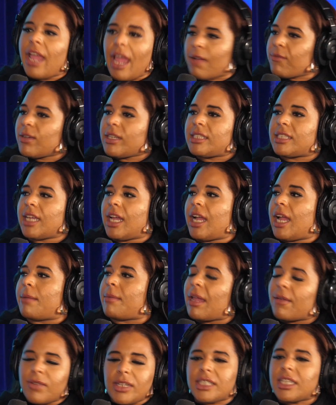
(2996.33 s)
Every
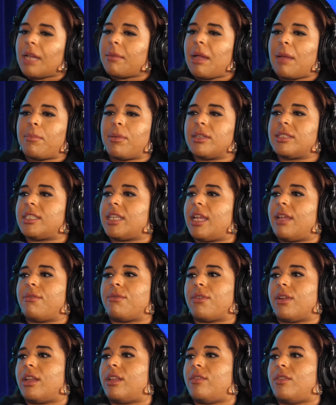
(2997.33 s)
time I present in
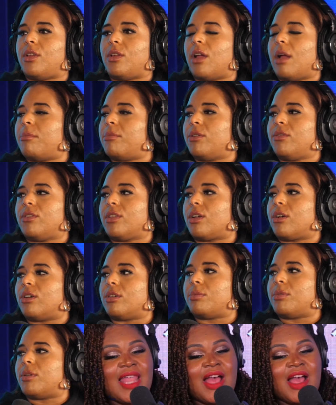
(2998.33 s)
front of you, I move the
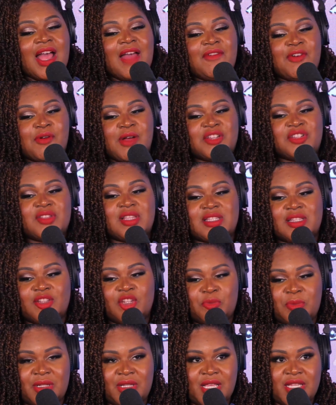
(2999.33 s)
goalpost. I have a question that's a
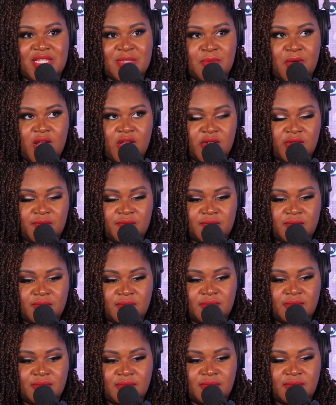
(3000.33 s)
little bit less smart
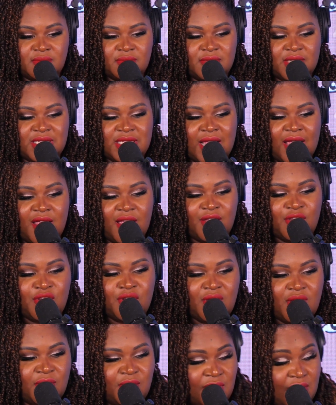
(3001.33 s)
because
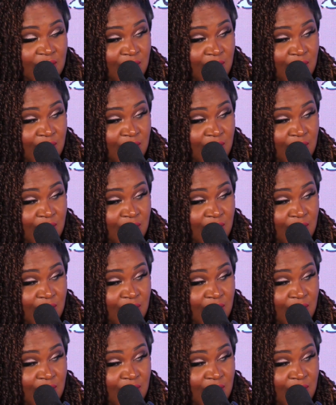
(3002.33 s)
it's